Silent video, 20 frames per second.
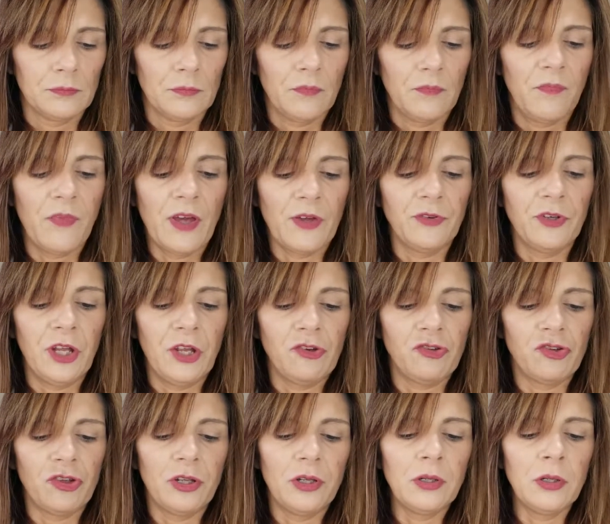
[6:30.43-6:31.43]

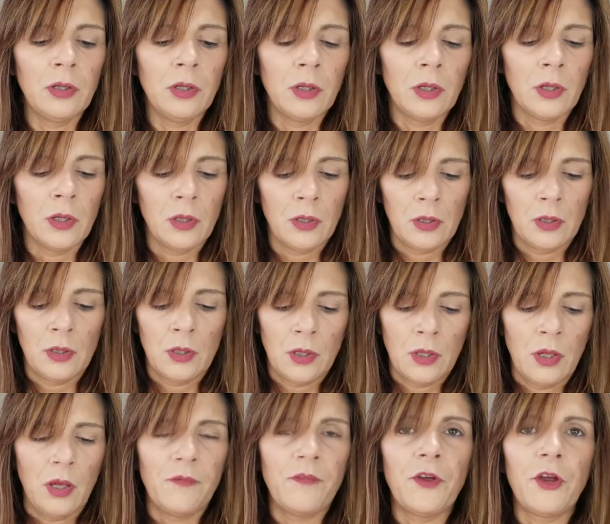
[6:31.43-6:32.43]
Foundation.
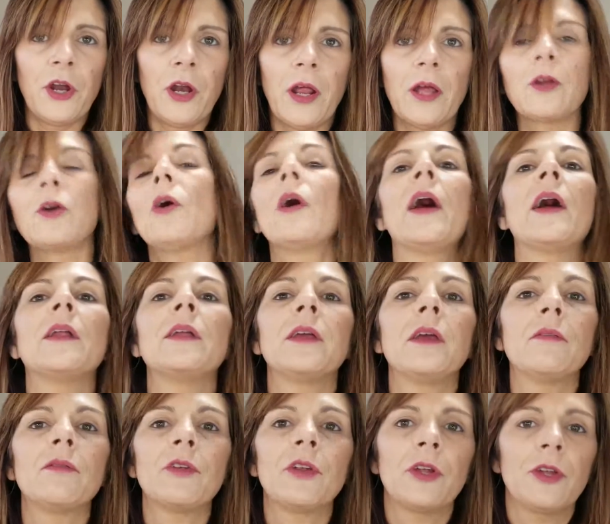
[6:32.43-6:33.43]
I figured I'd go ahead and
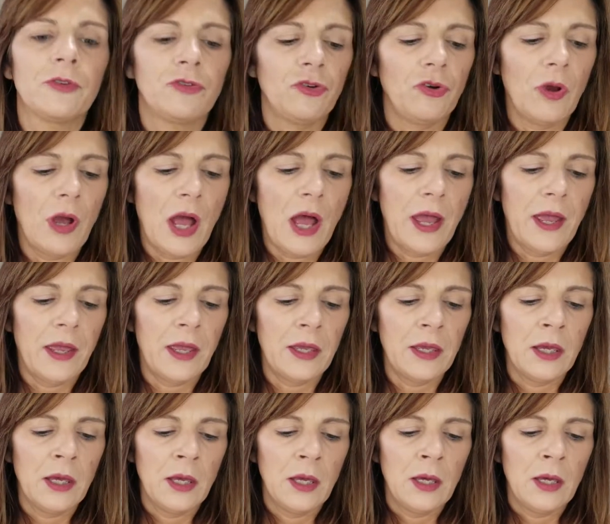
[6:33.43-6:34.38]
give it a try.